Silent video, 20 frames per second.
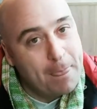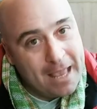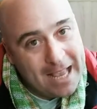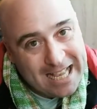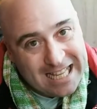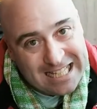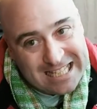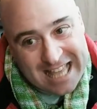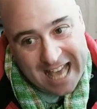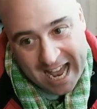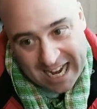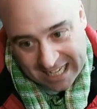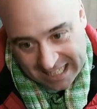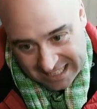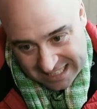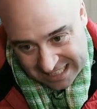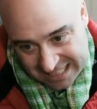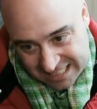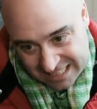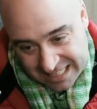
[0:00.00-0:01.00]
Is that
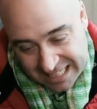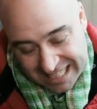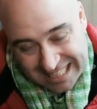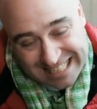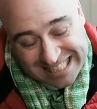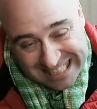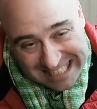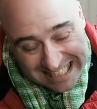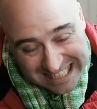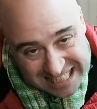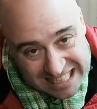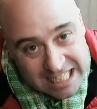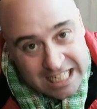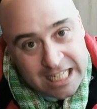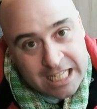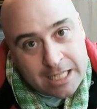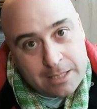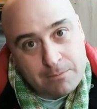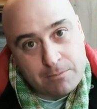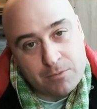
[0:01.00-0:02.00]
it's it
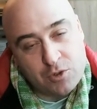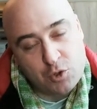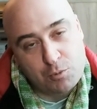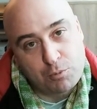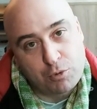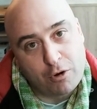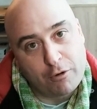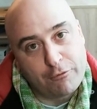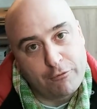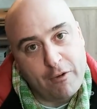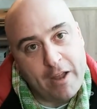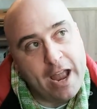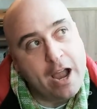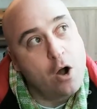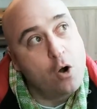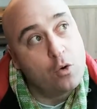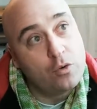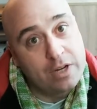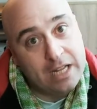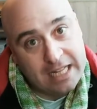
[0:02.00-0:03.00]
seems
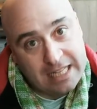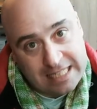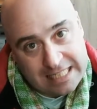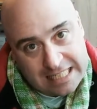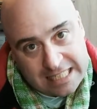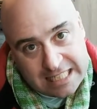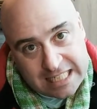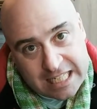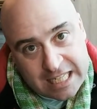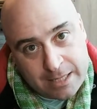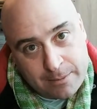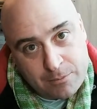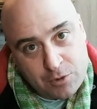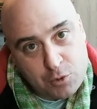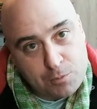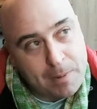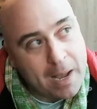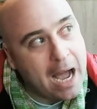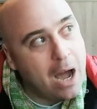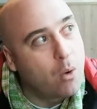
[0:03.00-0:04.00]
profound, it seems
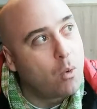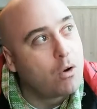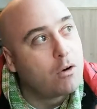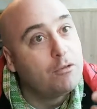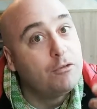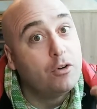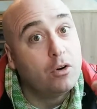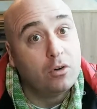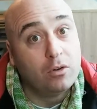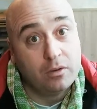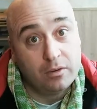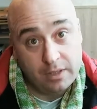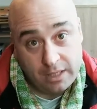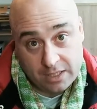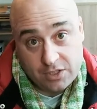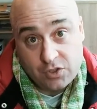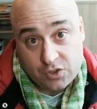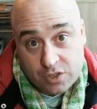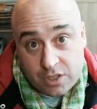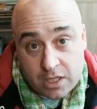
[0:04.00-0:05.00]
powerful,
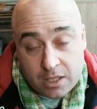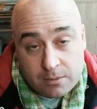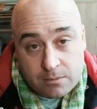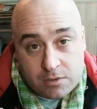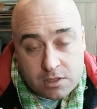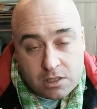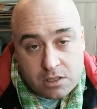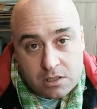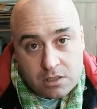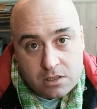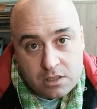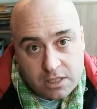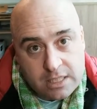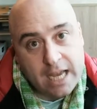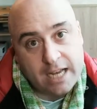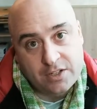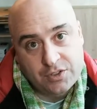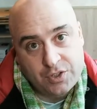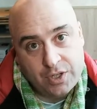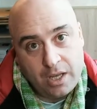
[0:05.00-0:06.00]
it seems
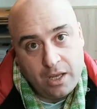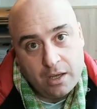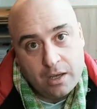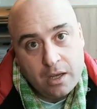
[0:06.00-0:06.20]
sexy,